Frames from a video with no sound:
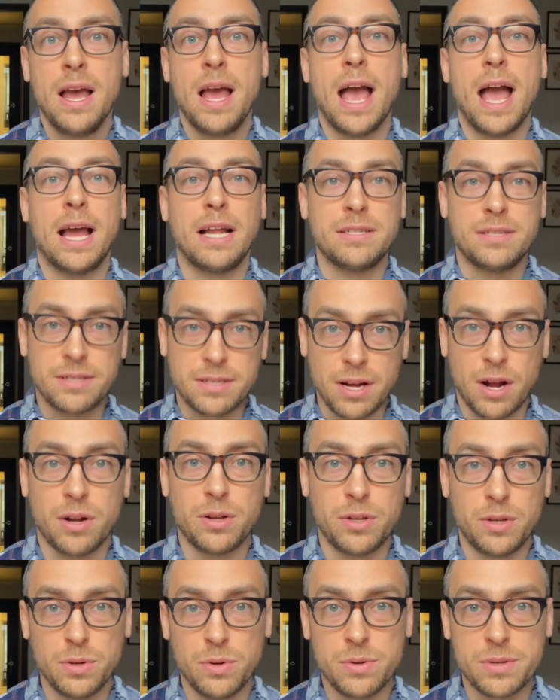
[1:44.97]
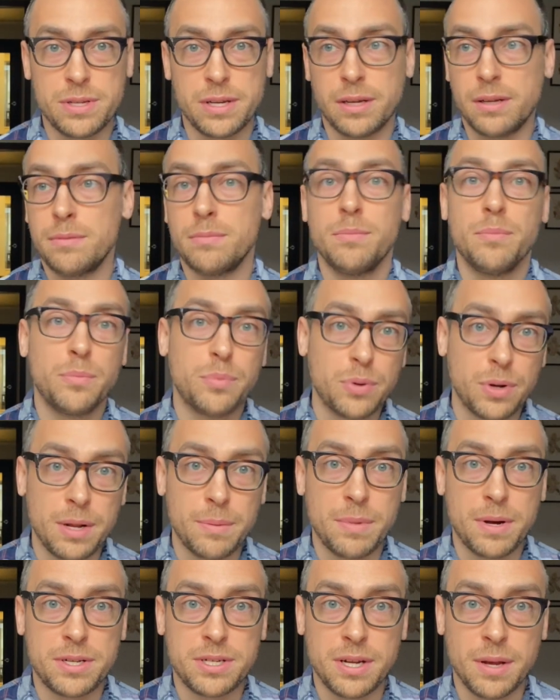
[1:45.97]
and start using pretty
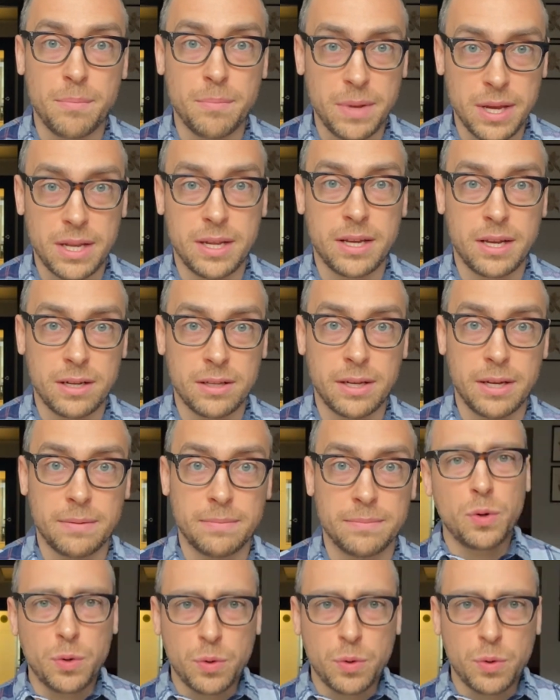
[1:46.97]
much immediately.